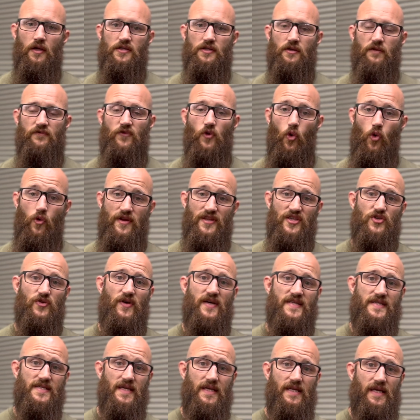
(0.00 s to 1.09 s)
So if you're
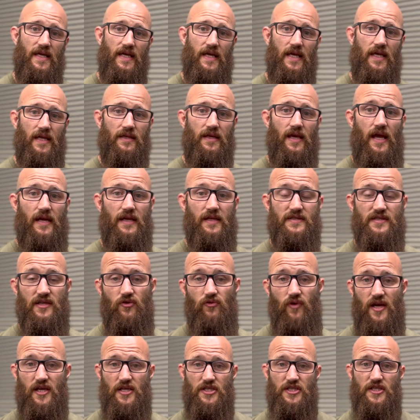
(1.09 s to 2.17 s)
interested in getting into
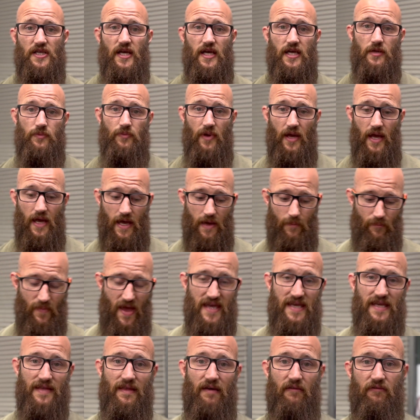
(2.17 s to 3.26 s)
great shape and
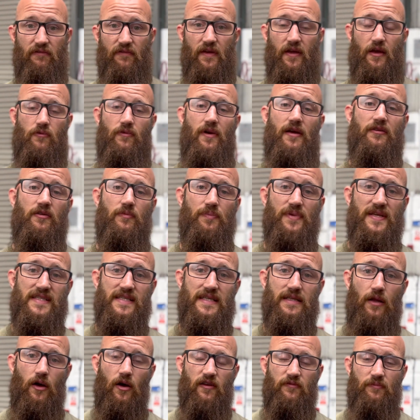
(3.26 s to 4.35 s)
making that fit around a
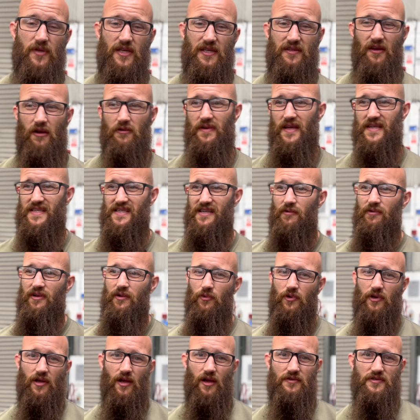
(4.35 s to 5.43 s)
busy life, but you don't necessarily
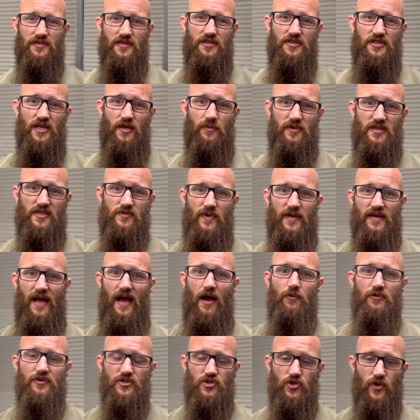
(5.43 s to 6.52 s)
want to go to the gym and spend
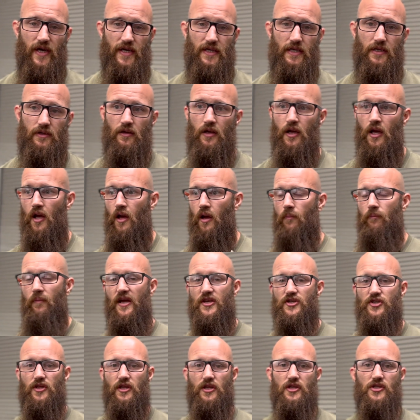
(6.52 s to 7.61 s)
hours training,
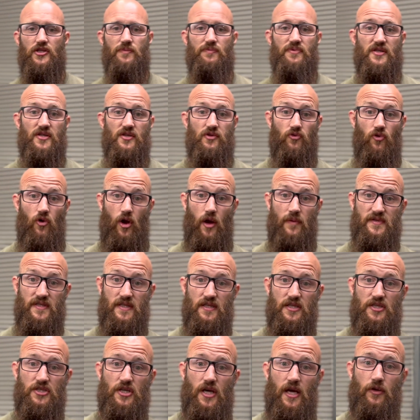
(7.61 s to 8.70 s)
make sure that you subscribe to
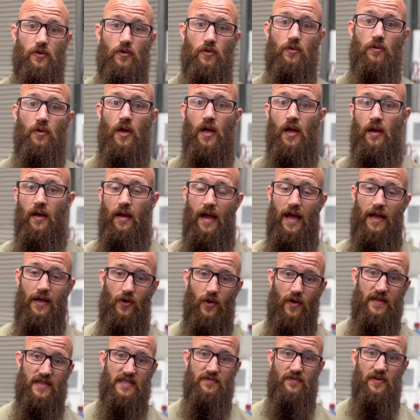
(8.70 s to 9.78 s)
this channel and
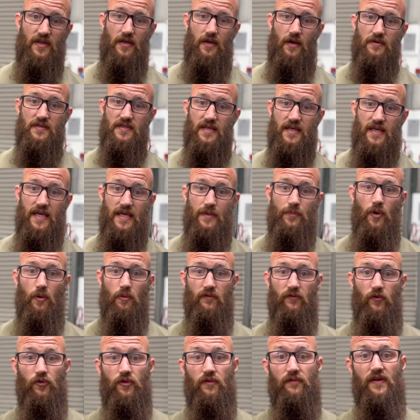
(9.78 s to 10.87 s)
like these videos to keep up
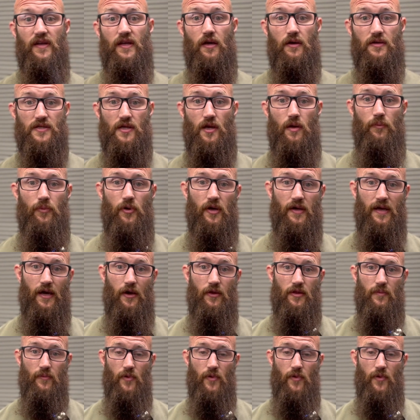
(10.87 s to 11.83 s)
with all the videos that I'm putting out at the